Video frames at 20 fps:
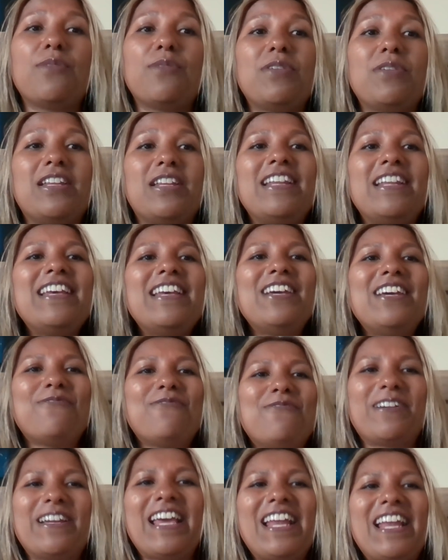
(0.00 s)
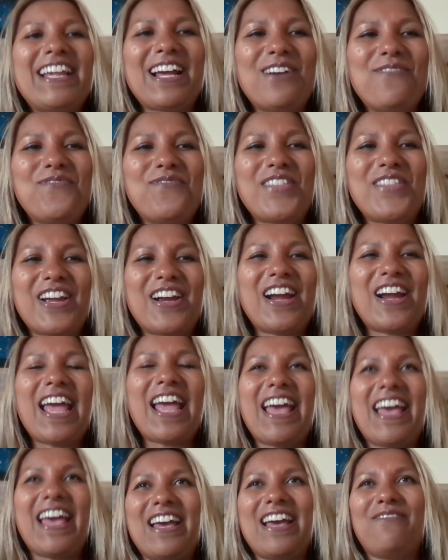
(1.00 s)
I mean, we're getting up there
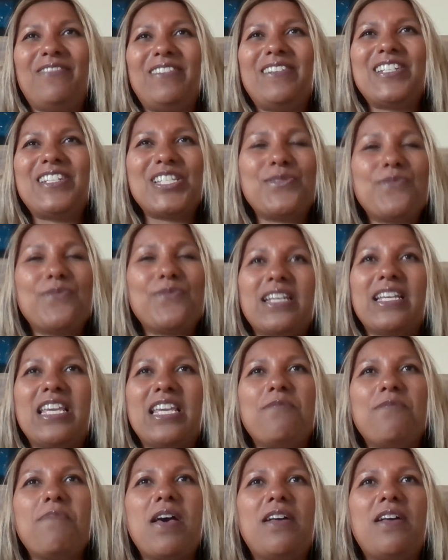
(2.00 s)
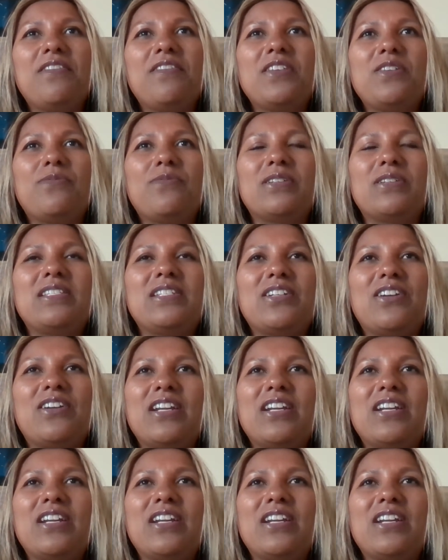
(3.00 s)
and we just want to keep healthy. We're